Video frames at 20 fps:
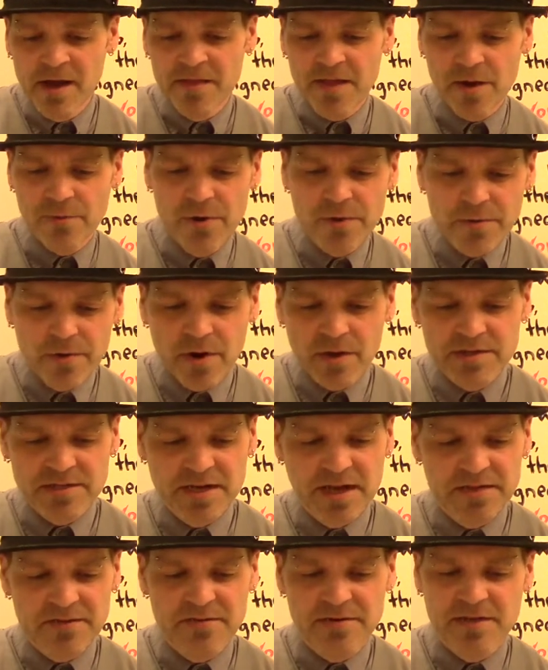that we were
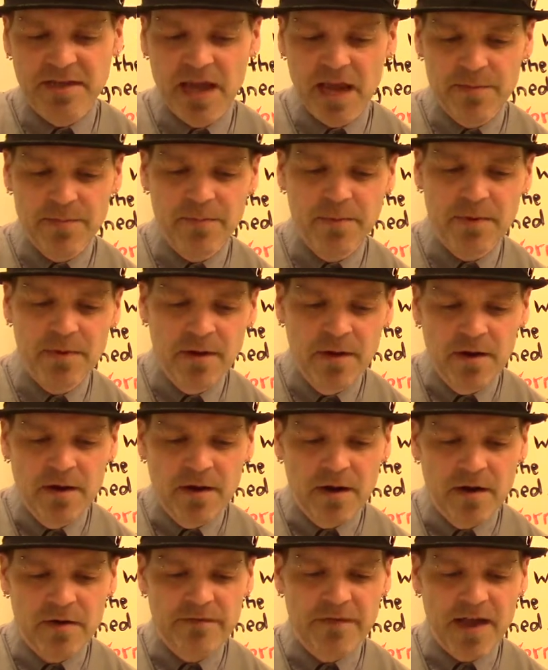altogether incapable
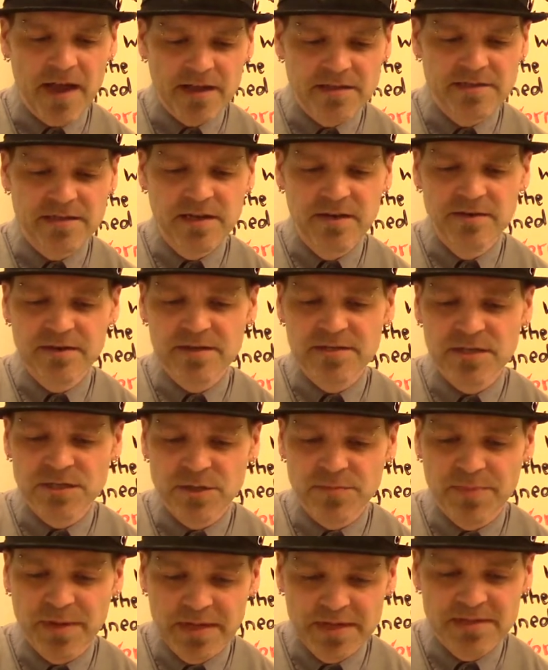of executing such
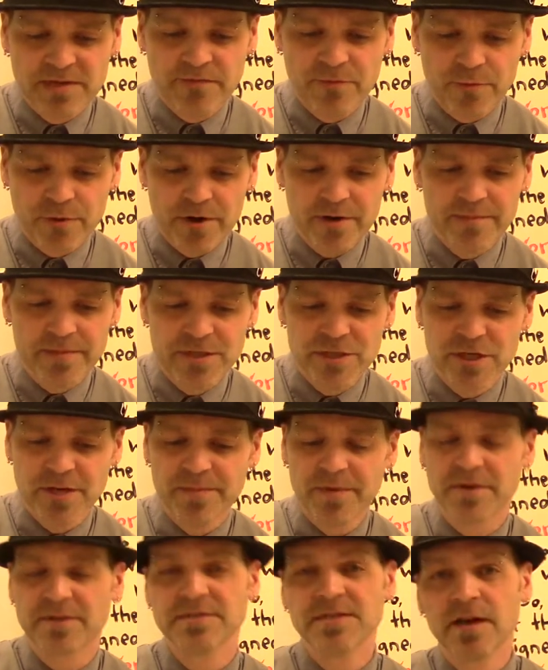a piece of
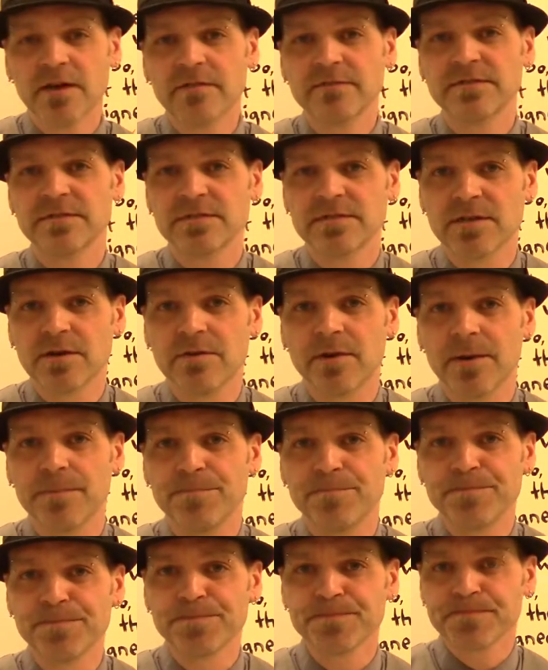workmanship ourselves, and so on.